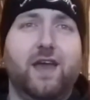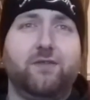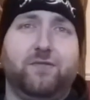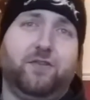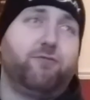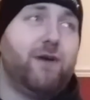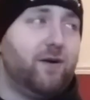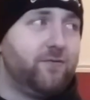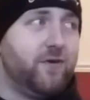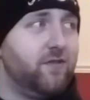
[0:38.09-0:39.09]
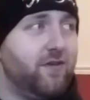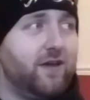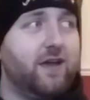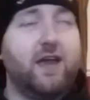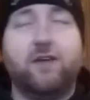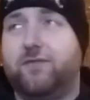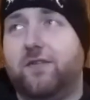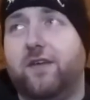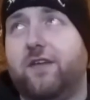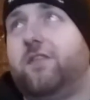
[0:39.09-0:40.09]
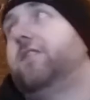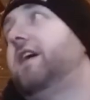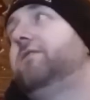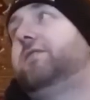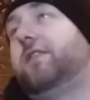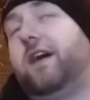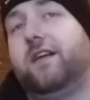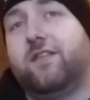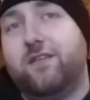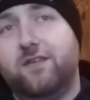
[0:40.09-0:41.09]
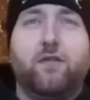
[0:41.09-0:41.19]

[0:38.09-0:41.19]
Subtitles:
hate for the crowdfunding, hate for this, hate for that.